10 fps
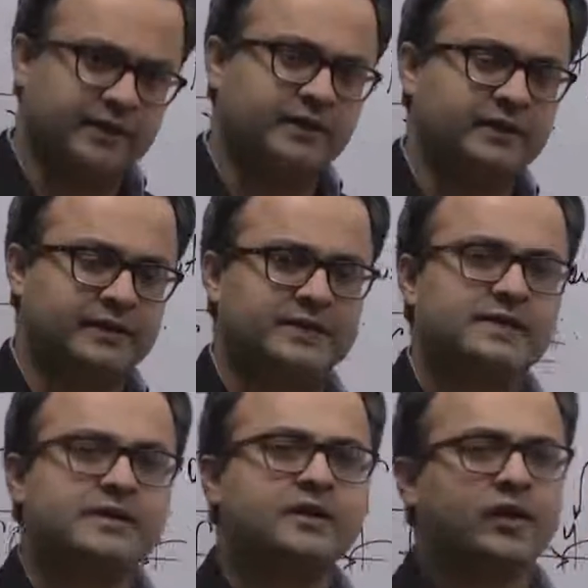this is
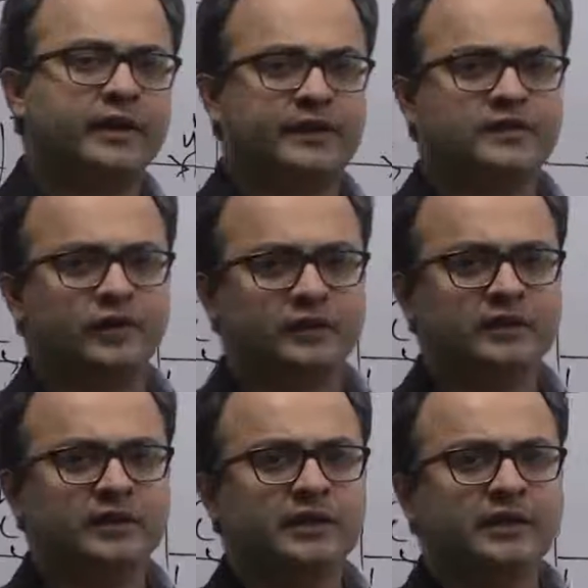in the context for a
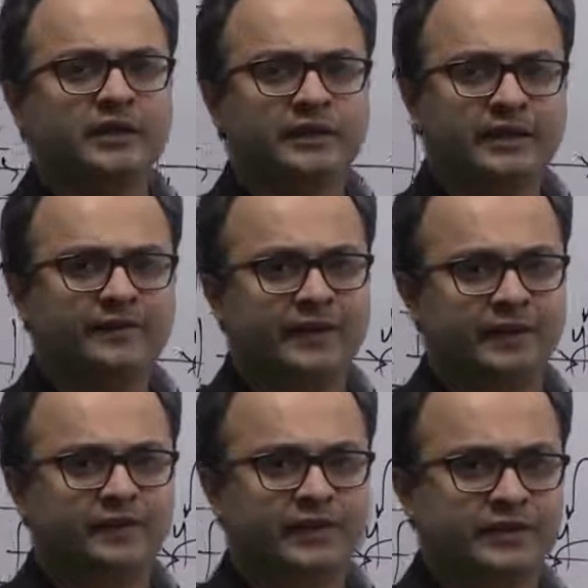real valued
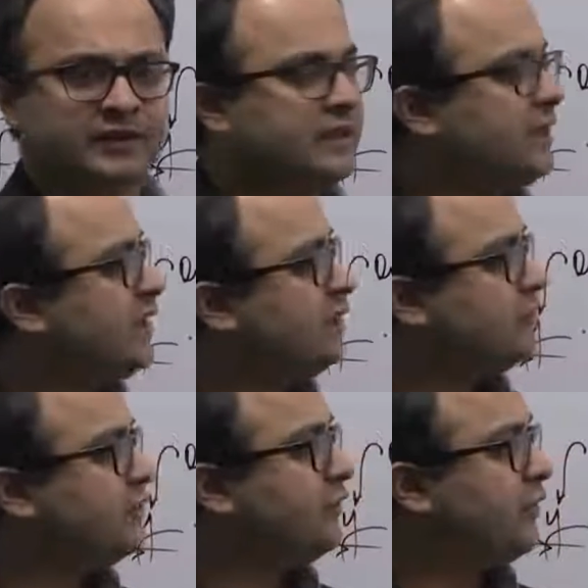function.
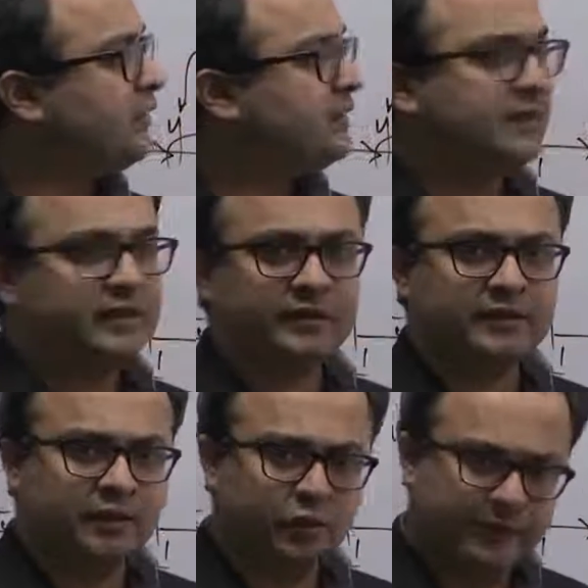So for
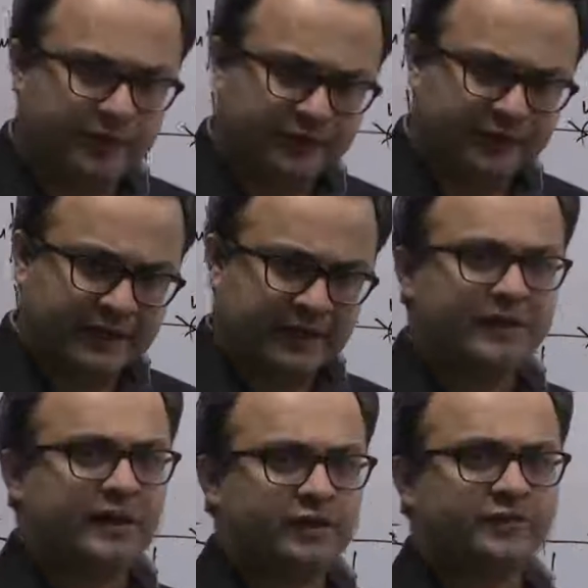the domain of a real
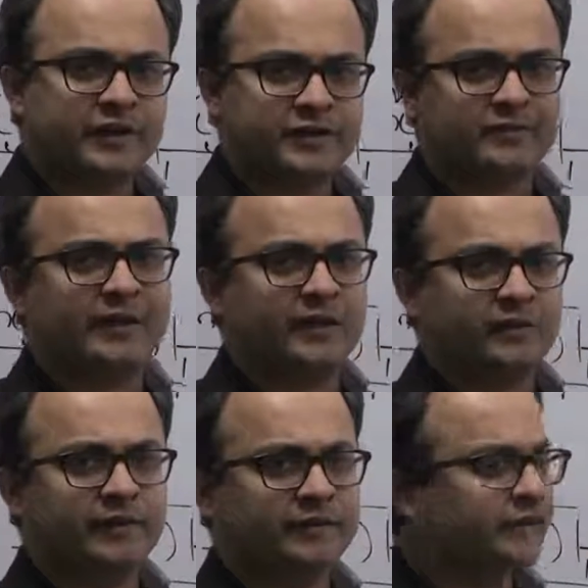valued function y equal
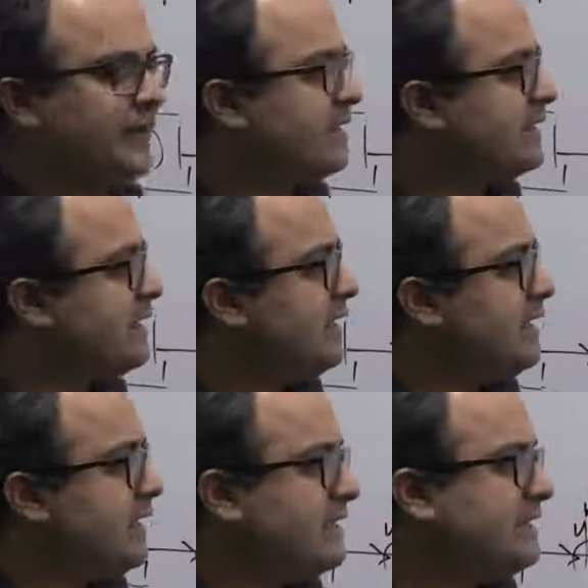to f of x
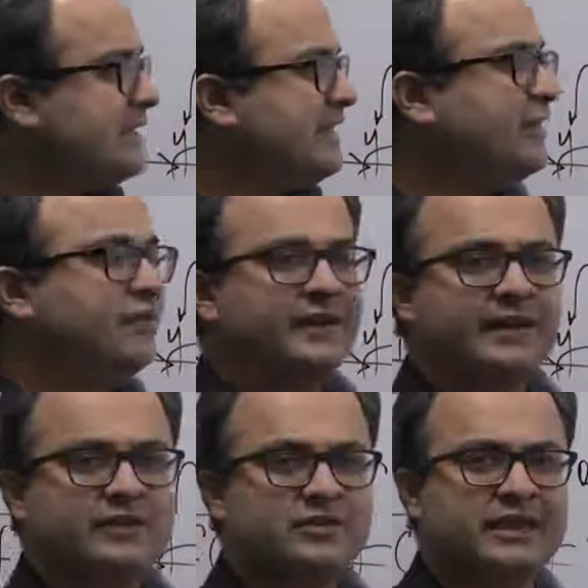is the set of
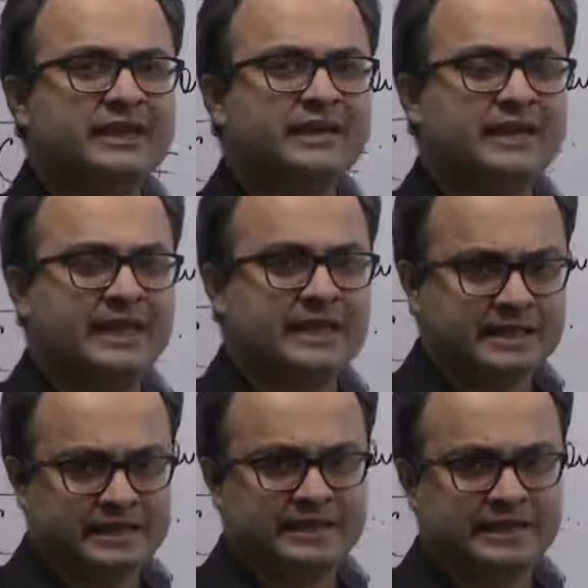values that
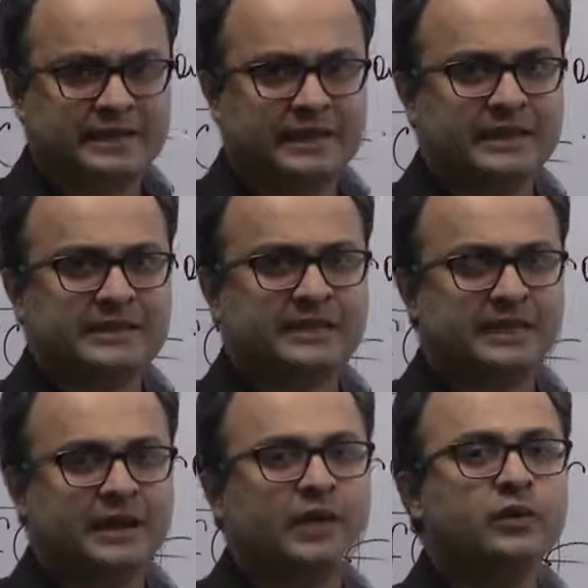x is
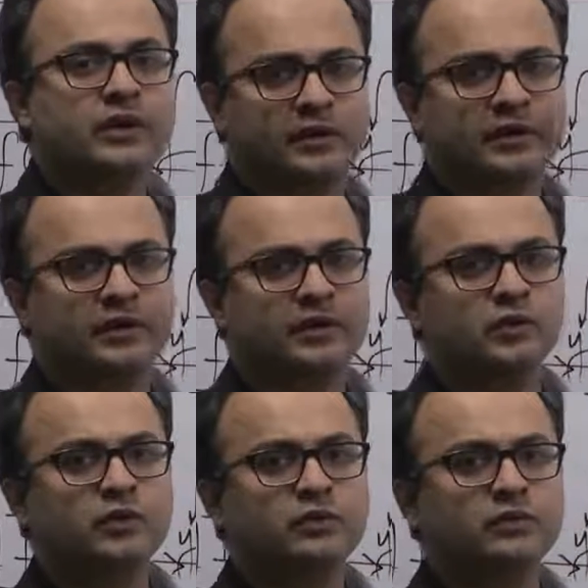allowed to,